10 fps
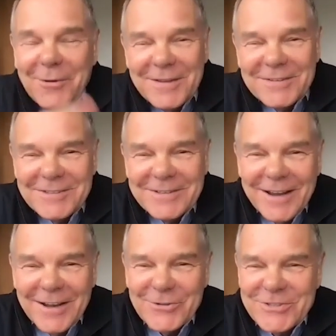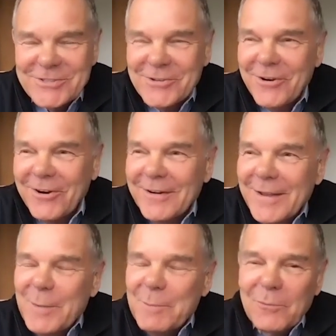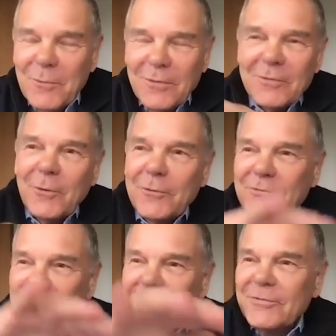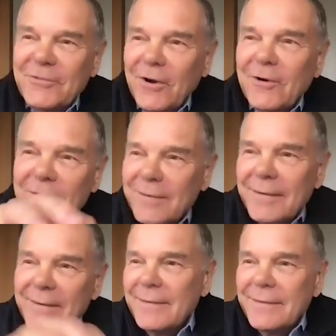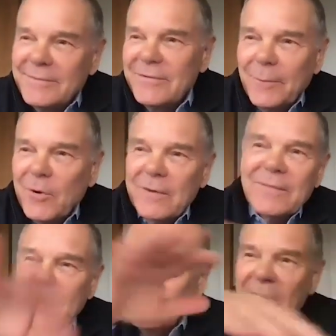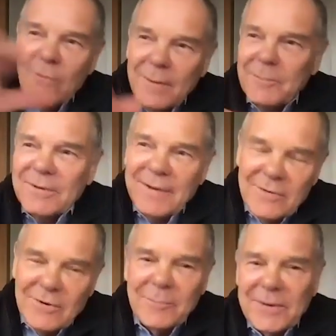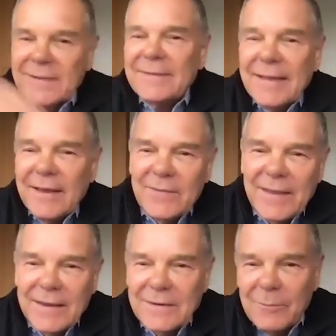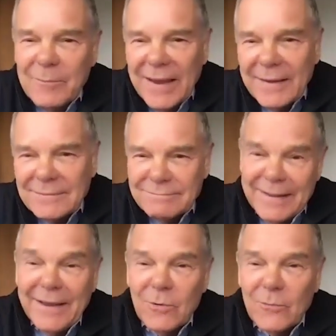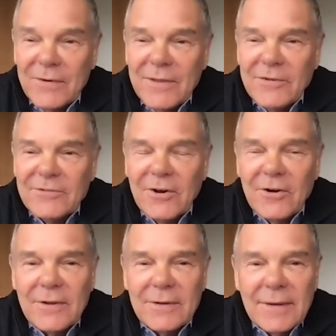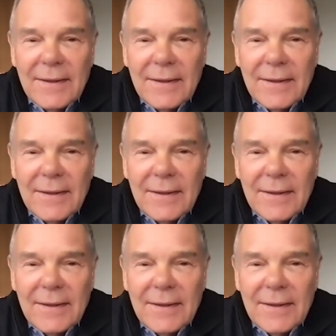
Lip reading: of these analogies are, but roller coasters start somewhere and then they go up and down, up and down. They end up back down where they started.